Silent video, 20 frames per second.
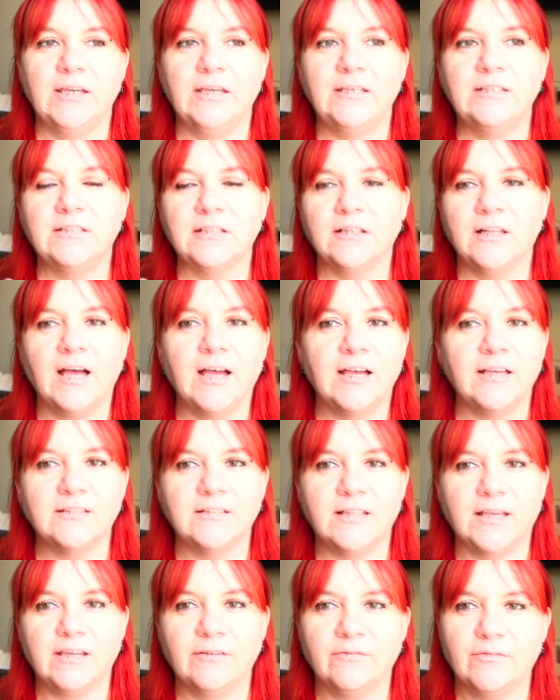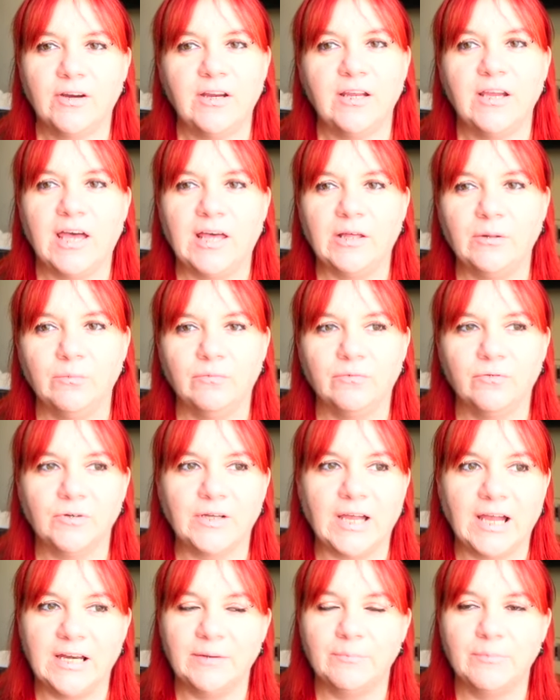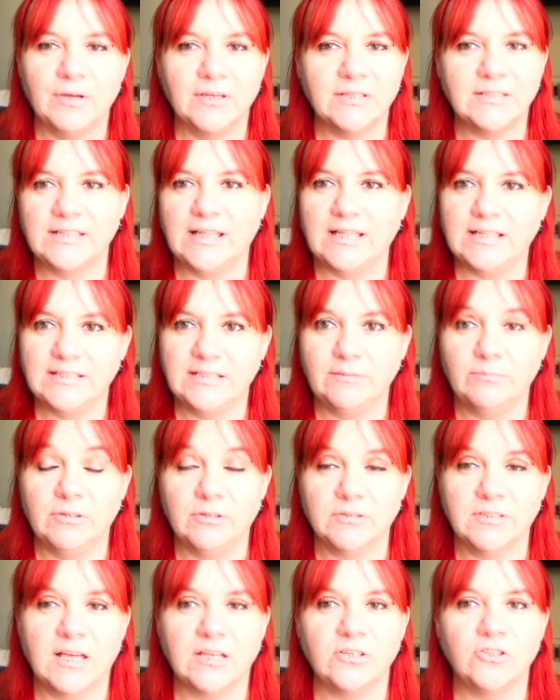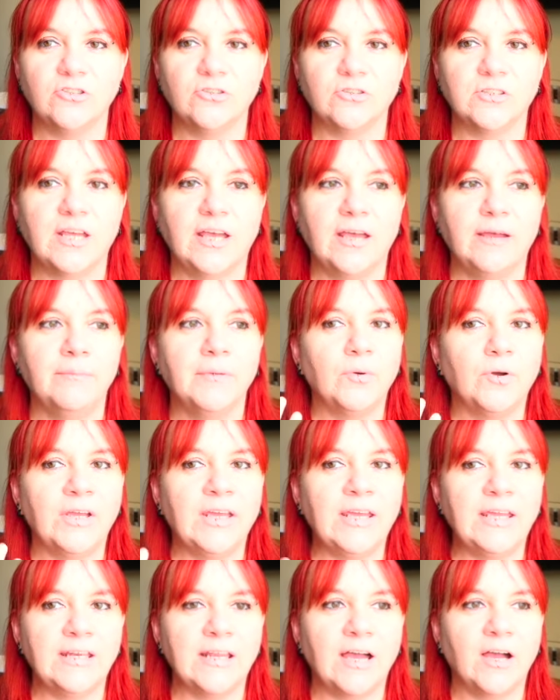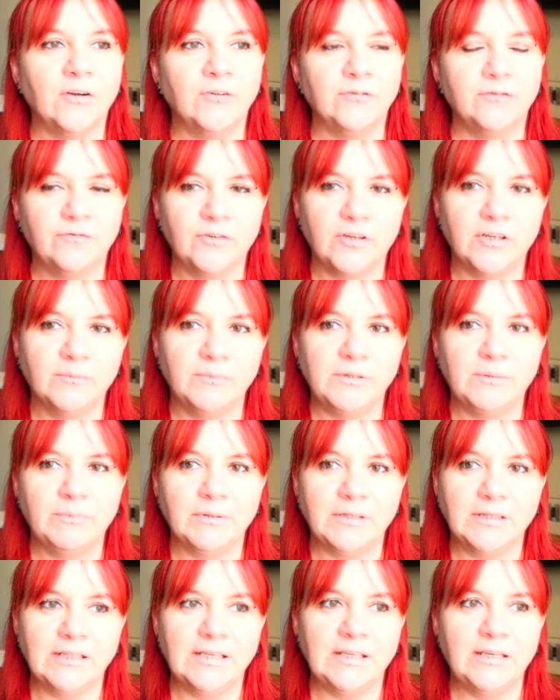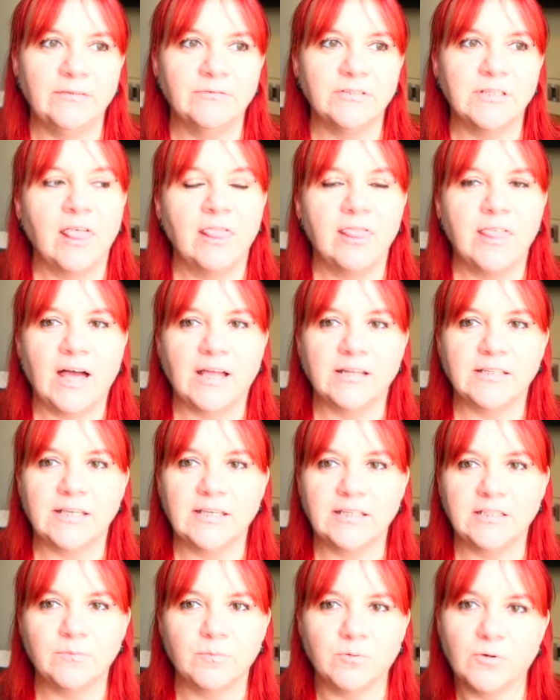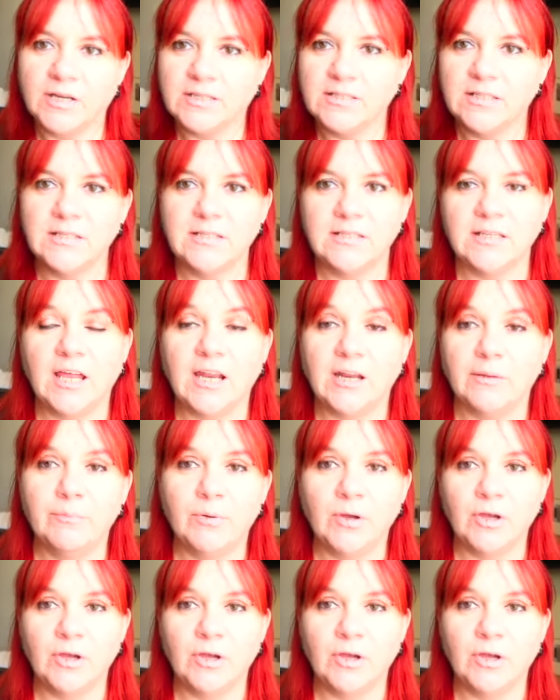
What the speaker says: He still has like a very helpful kind of personality because that's just him, but he now firmly believes that his presence in